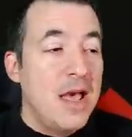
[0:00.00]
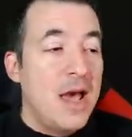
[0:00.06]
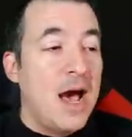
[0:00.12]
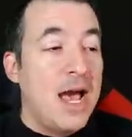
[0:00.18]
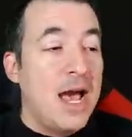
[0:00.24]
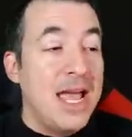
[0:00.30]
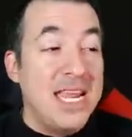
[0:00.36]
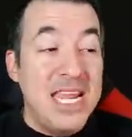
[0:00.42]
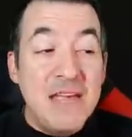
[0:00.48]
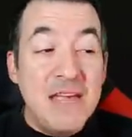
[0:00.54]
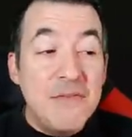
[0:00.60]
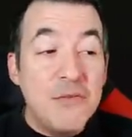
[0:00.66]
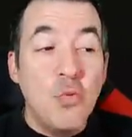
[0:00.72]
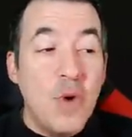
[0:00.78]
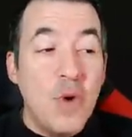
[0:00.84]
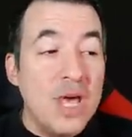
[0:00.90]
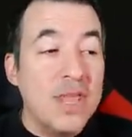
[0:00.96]
And
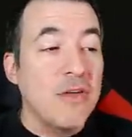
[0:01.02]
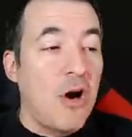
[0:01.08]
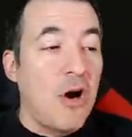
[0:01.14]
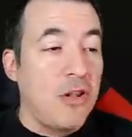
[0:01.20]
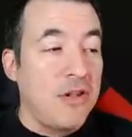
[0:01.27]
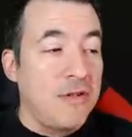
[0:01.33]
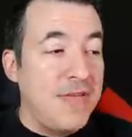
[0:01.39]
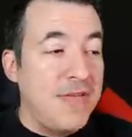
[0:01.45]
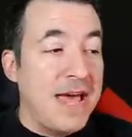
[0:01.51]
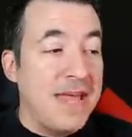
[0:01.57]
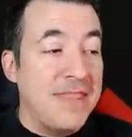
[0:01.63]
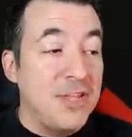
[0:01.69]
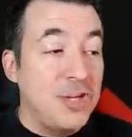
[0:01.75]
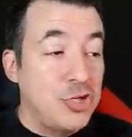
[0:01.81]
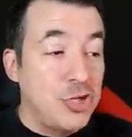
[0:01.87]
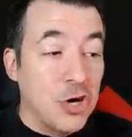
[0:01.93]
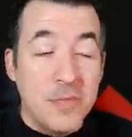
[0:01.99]
even with all of that,
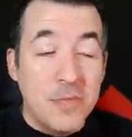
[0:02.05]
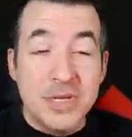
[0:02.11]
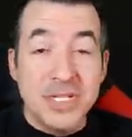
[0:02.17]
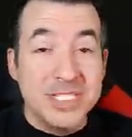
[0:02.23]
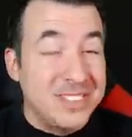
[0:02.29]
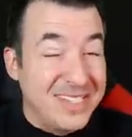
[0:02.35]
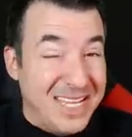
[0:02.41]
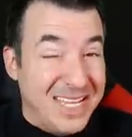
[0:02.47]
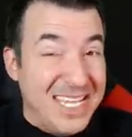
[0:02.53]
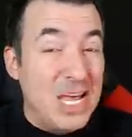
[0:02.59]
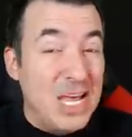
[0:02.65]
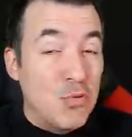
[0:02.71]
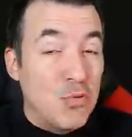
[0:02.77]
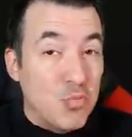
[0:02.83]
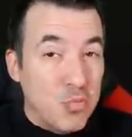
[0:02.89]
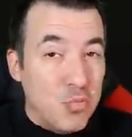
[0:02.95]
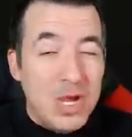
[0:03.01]
the Germans get
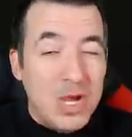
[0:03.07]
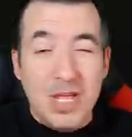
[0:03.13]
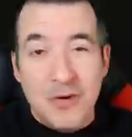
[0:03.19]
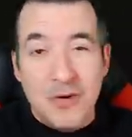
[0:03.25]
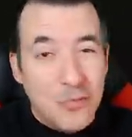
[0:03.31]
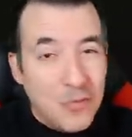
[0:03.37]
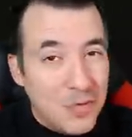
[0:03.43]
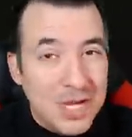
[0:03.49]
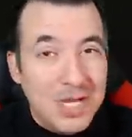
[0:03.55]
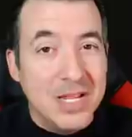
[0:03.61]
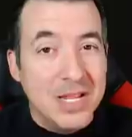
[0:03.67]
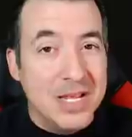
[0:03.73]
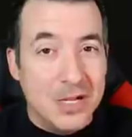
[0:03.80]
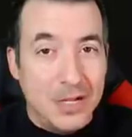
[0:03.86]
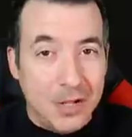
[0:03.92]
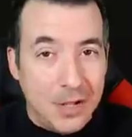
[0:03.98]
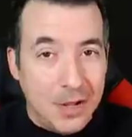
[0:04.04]
really,
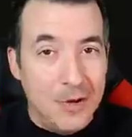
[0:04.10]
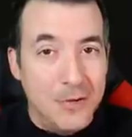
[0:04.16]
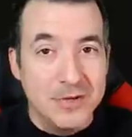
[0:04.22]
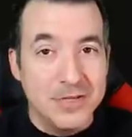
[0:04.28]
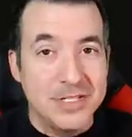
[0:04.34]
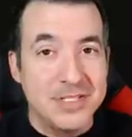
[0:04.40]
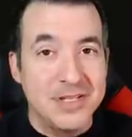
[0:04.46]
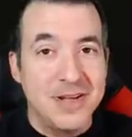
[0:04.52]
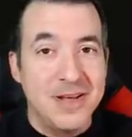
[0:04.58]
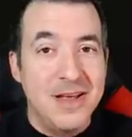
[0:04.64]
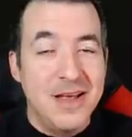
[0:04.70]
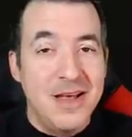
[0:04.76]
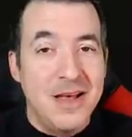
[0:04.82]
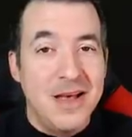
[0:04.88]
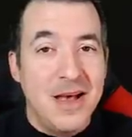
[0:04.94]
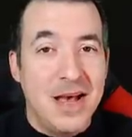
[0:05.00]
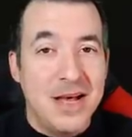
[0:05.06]
really close
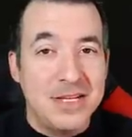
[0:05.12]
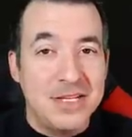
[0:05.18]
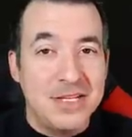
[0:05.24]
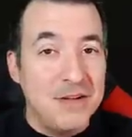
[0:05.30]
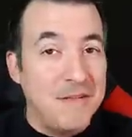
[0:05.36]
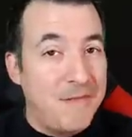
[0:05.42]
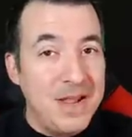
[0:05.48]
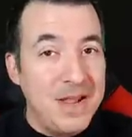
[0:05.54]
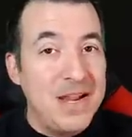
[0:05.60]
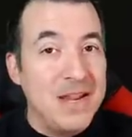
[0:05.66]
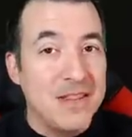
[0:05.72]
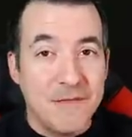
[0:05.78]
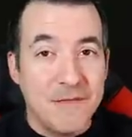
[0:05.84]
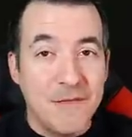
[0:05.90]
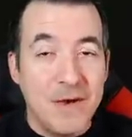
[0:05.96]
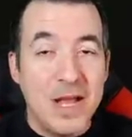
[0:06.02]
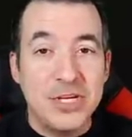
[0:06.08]
to defeating the
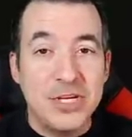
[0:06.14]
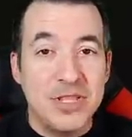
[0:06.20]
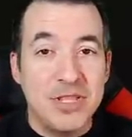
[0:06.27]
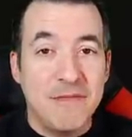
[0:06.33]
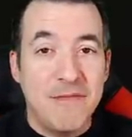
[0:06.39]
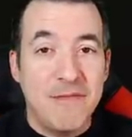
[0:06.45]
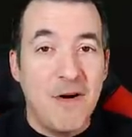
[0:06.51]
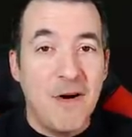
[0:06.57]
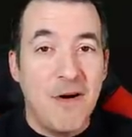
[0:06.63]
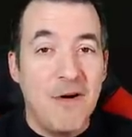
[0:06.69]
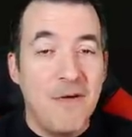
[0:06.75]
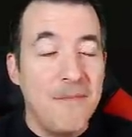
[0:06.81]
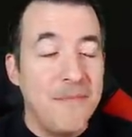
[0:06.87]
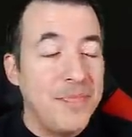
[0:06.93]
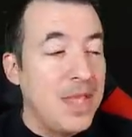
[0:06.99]
French in the fall.